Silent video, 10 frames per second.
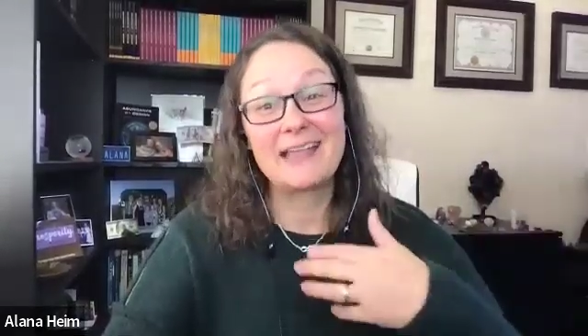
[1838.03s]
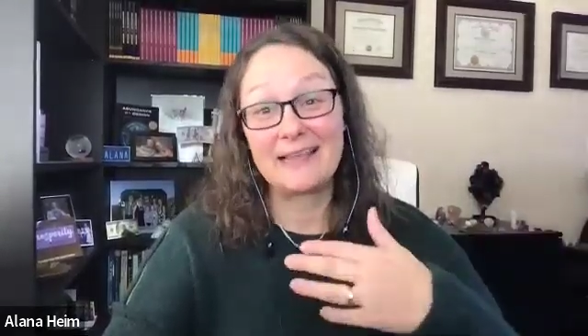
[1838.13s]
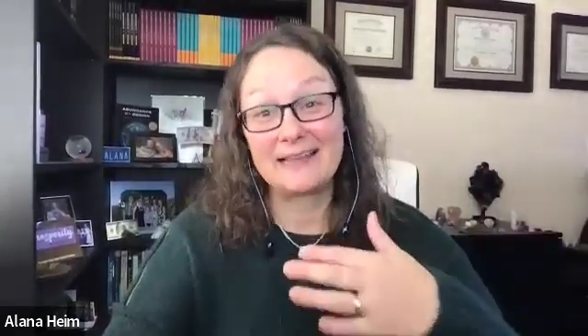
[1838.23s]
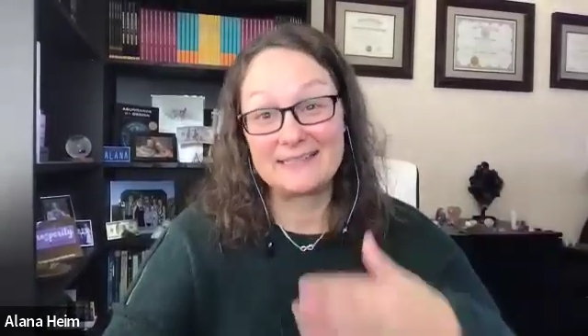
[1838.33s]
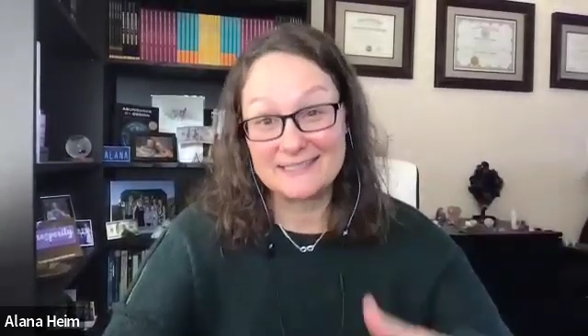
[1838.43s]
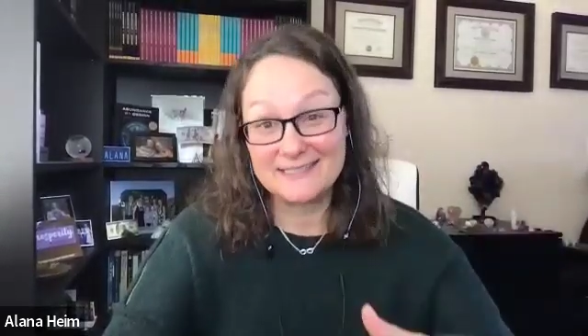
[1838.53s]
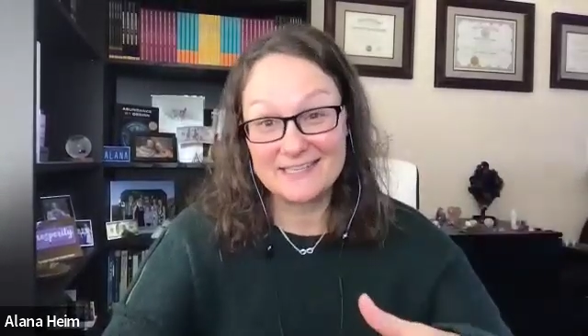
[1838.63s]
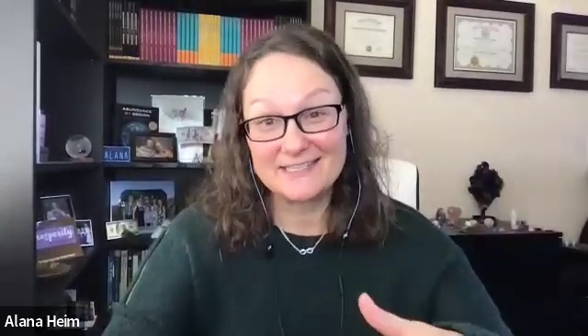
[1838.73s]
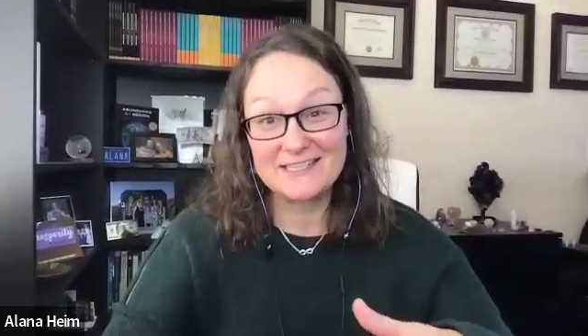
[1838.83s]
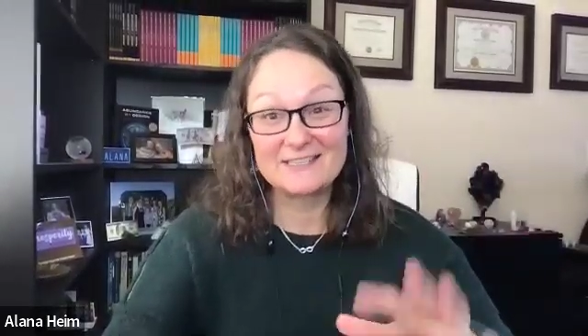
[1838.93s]
and line
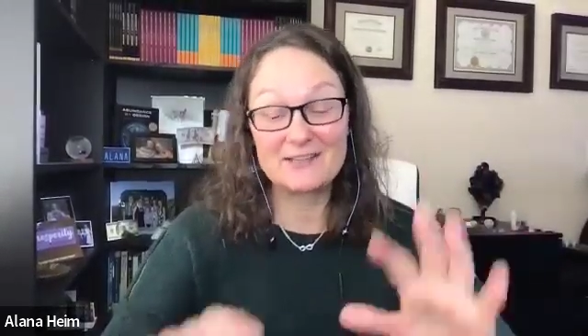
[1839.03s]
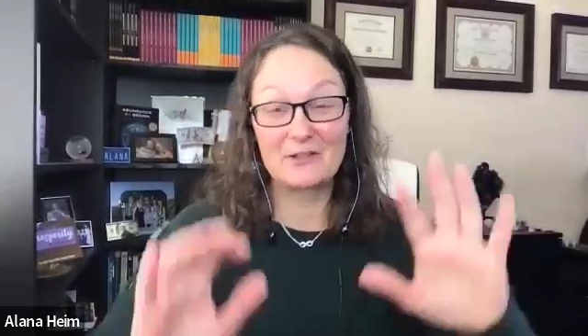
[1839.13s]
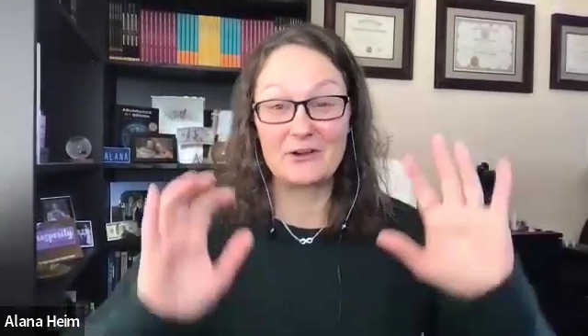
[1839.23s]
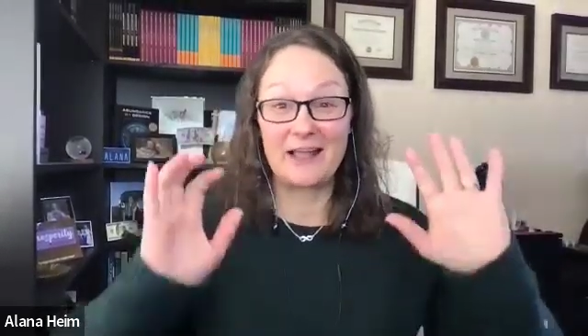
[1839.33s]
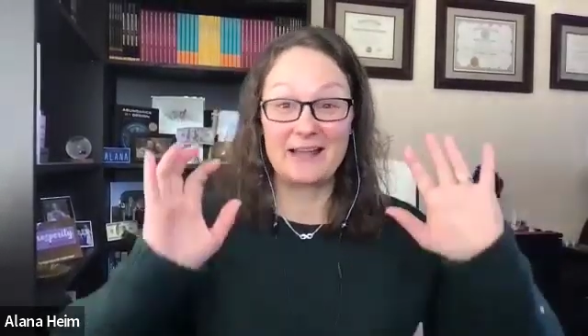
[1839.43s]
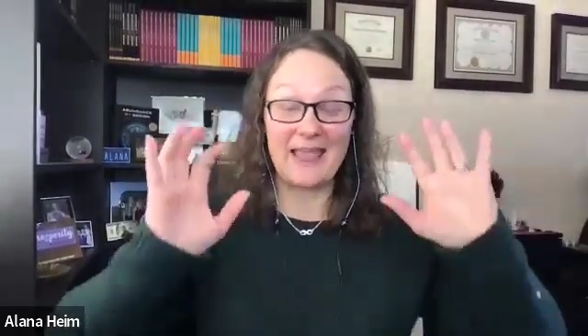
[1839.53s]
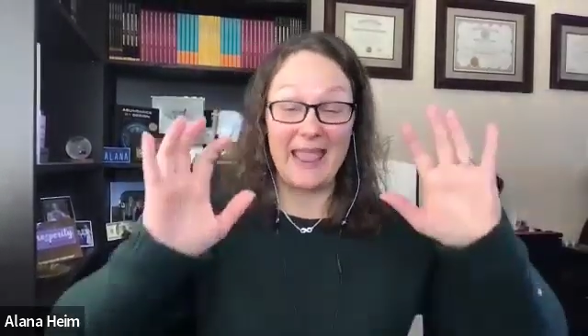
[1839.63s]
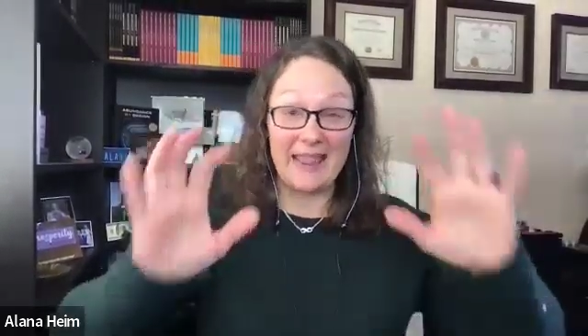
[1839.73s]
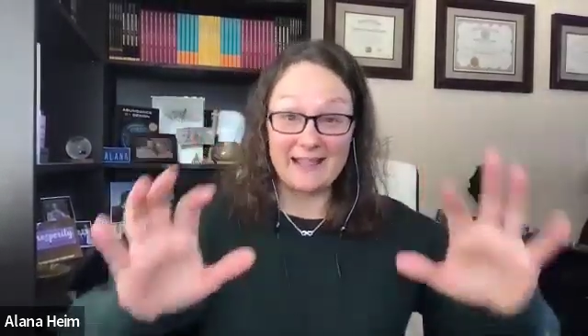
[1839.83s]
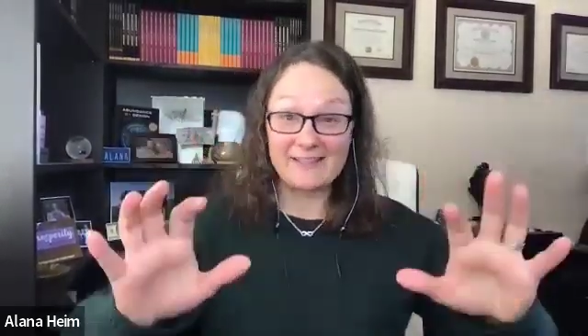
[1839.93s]
sixes learn how
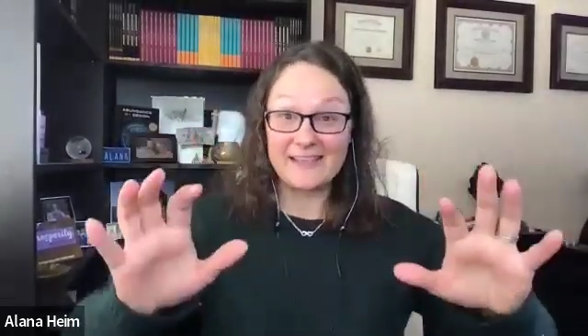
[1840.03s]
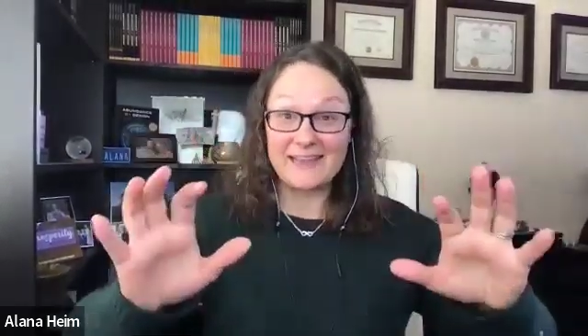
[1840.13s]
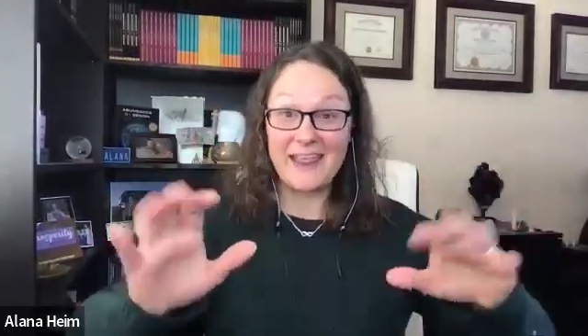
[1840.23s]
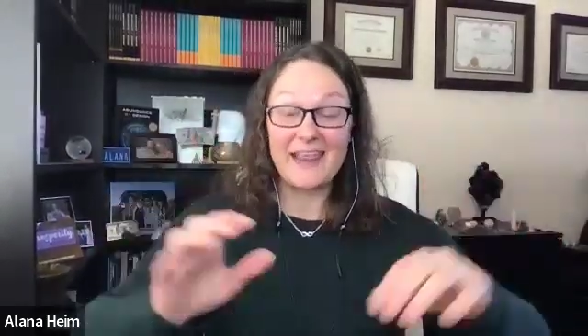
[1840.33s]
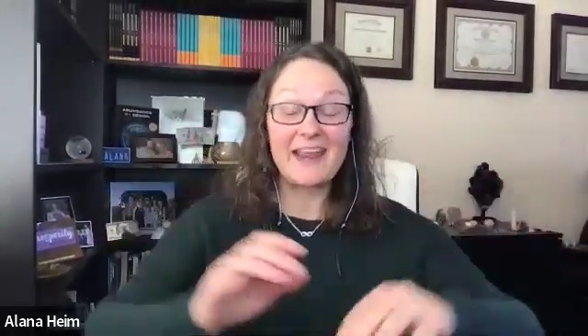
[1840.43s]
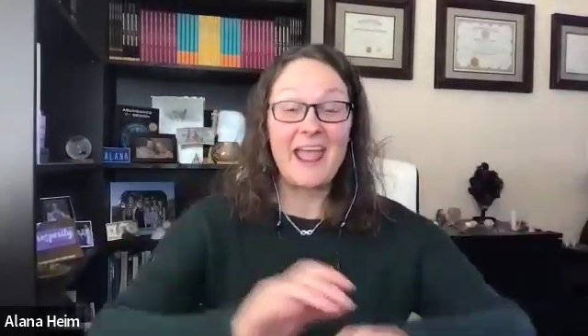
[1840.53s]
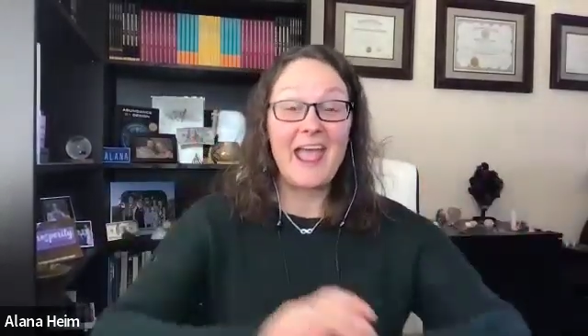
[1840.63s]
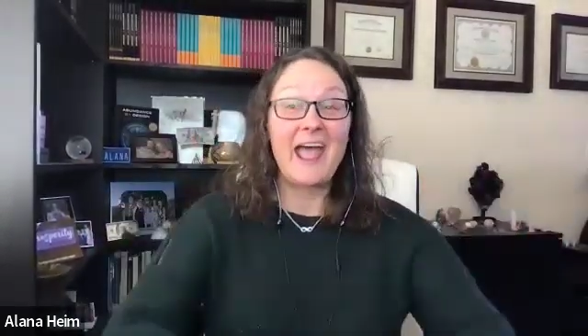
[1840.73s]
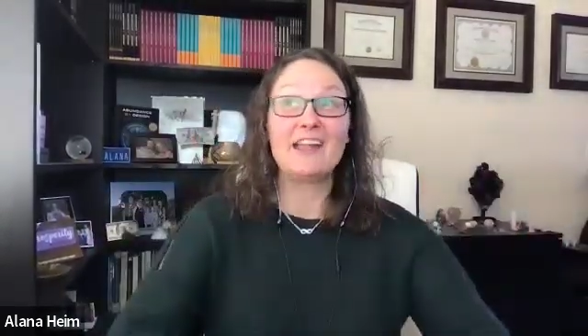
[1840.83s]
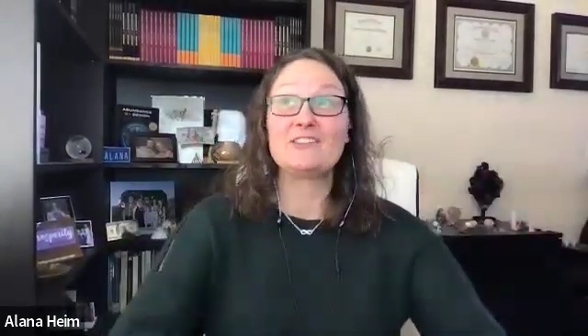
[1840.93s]
to alienate.
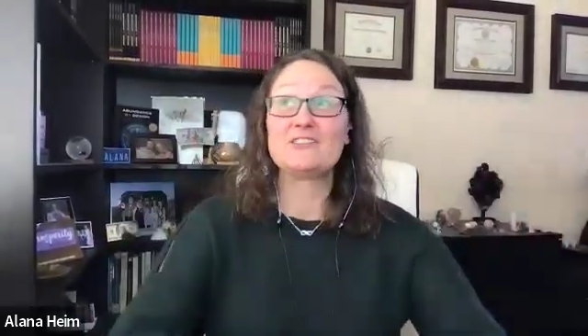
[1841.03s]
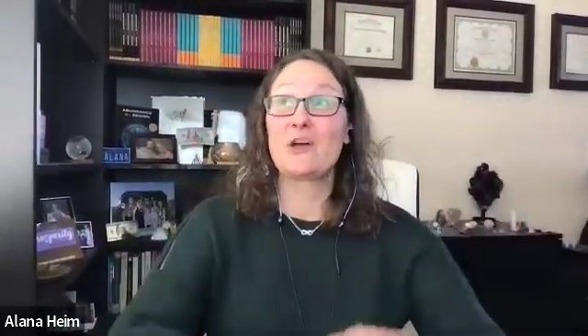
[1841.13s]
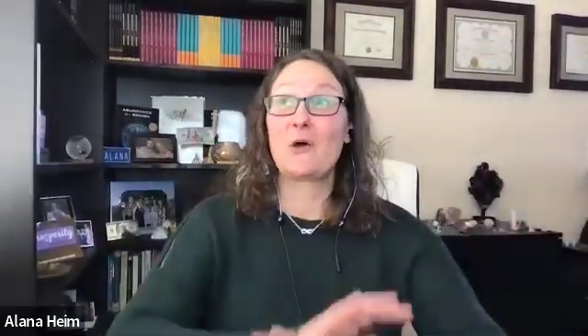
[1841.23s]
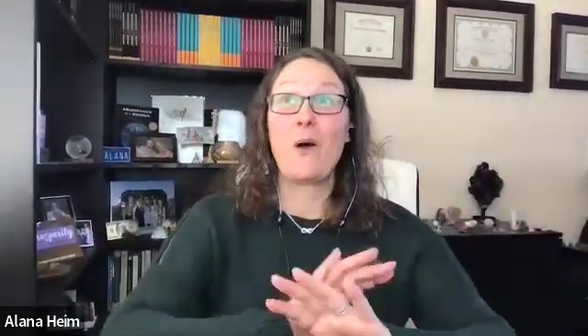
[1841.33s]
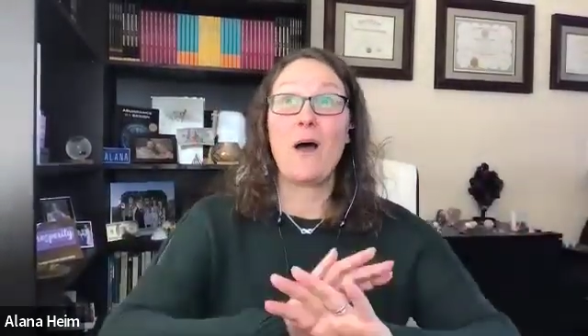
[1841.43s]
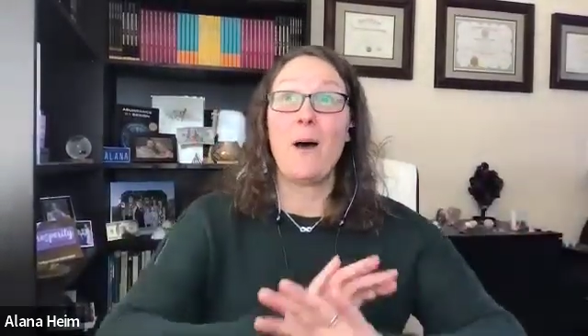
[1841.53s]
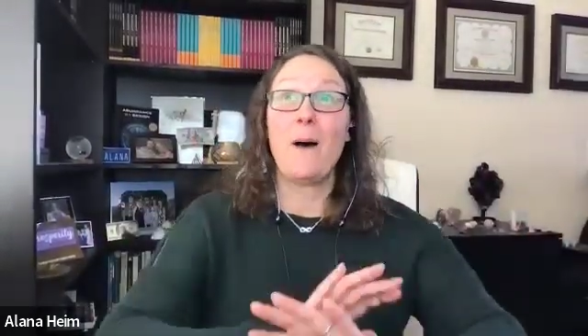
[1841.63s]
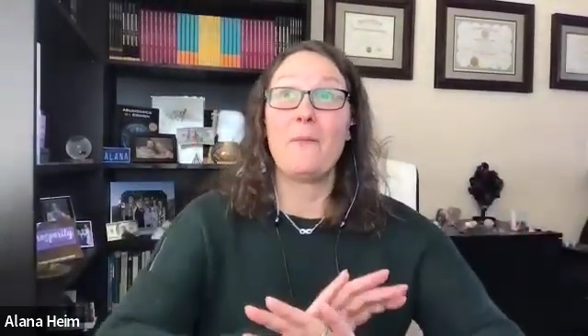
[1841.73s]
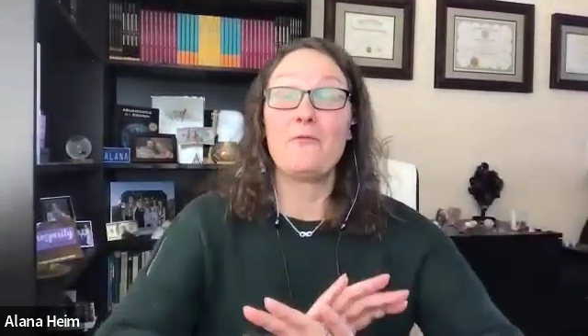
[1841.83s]
And so